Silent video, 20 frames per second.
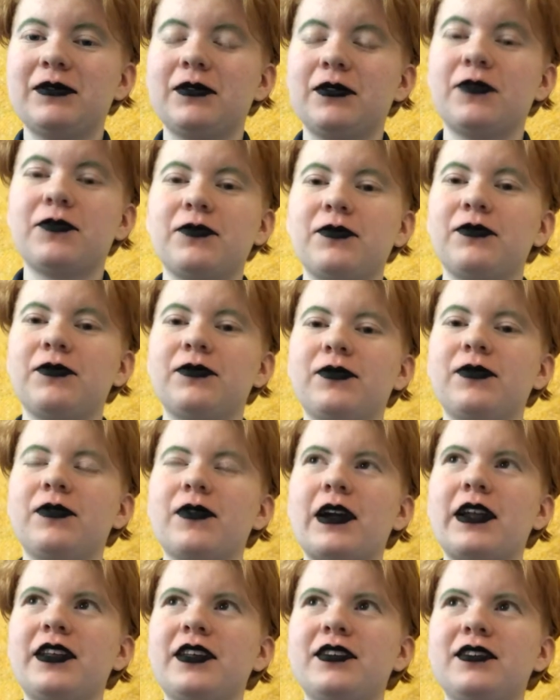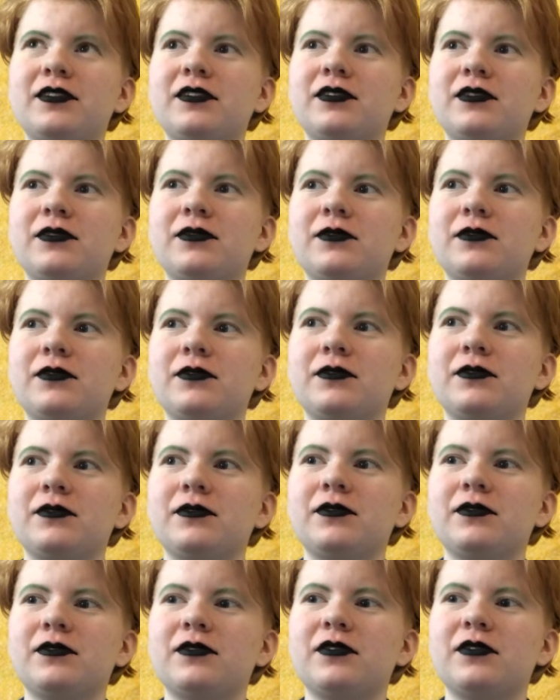Freddy's
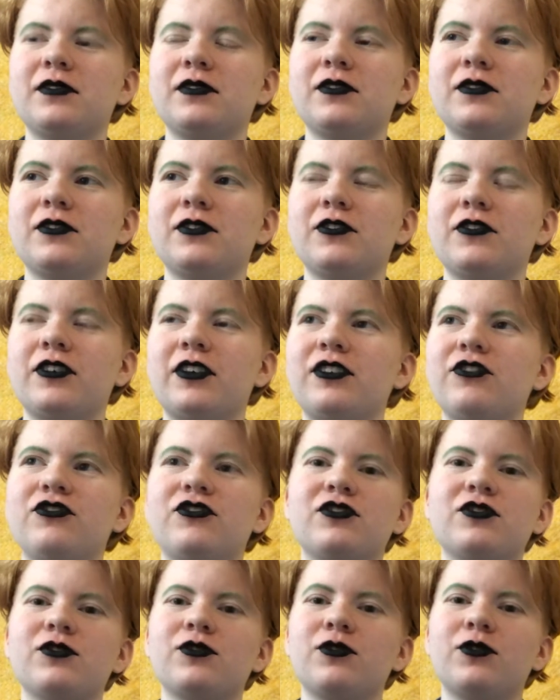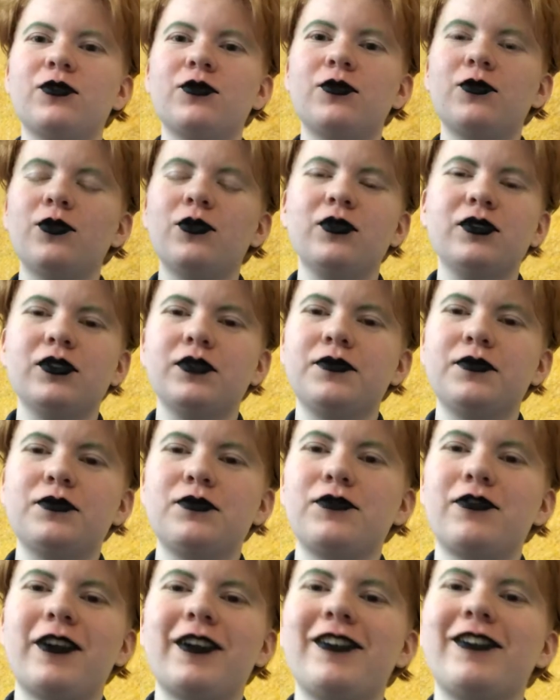Cringe School of
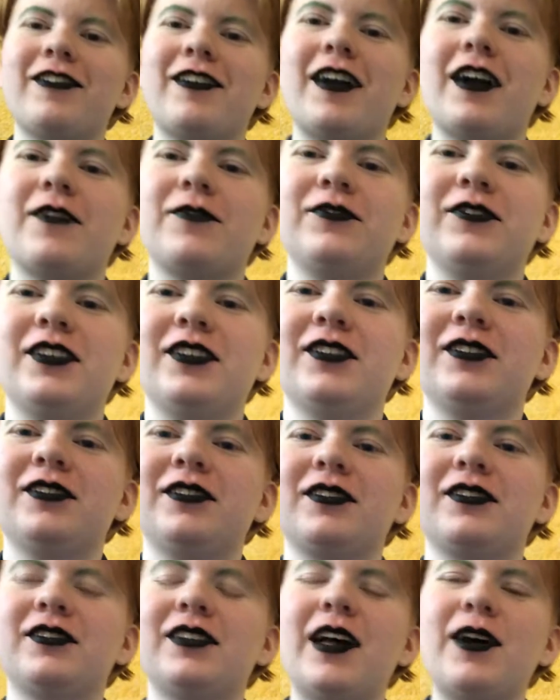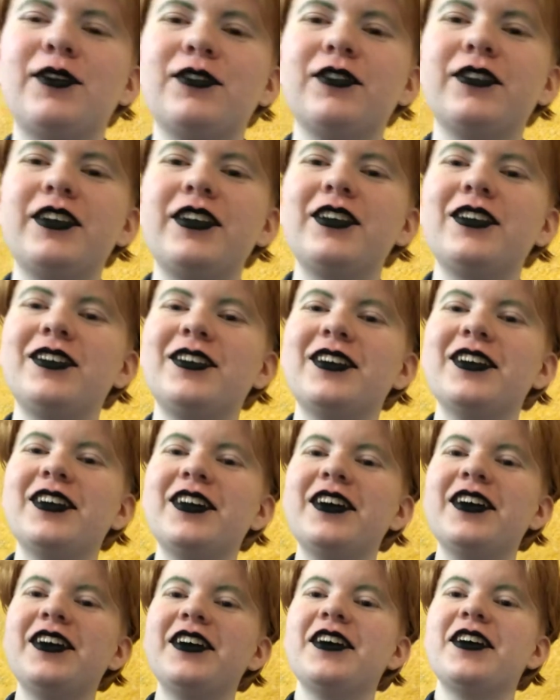Threadcraft and Clownery.
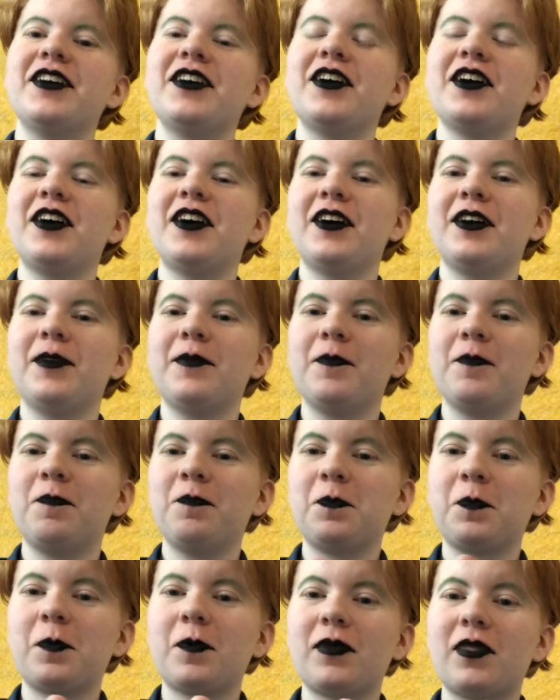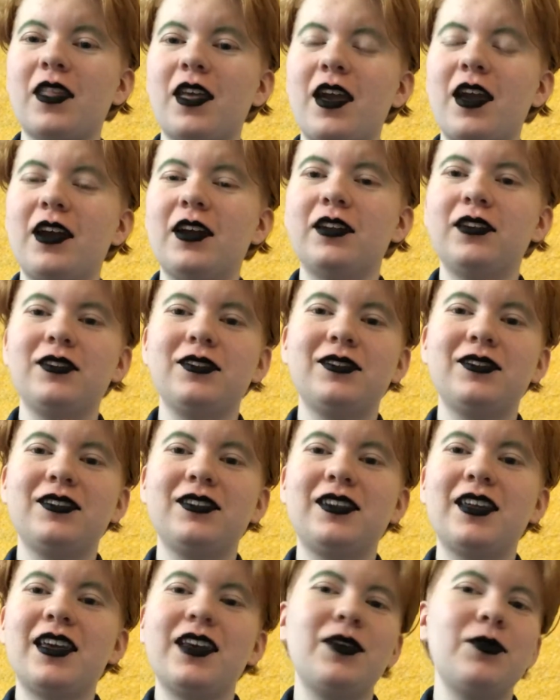And
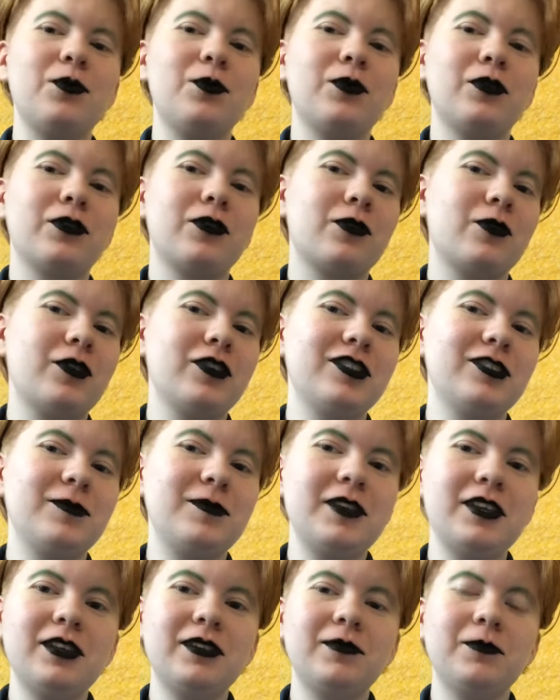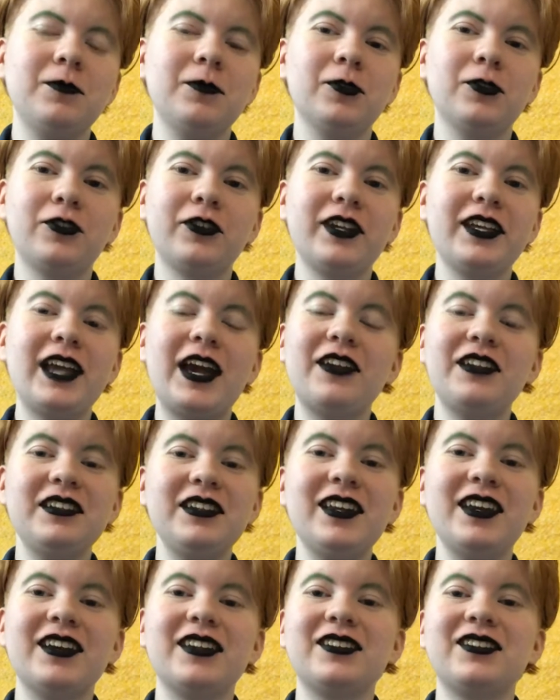today we're going to be learning how to
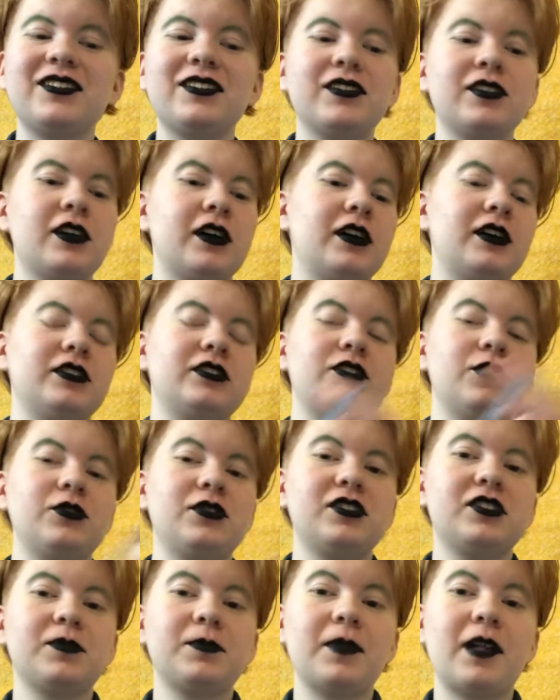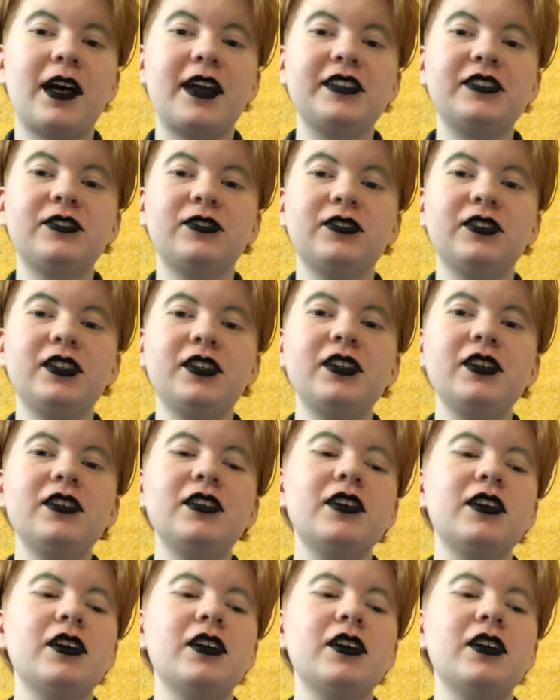knit. So the supplies you'll need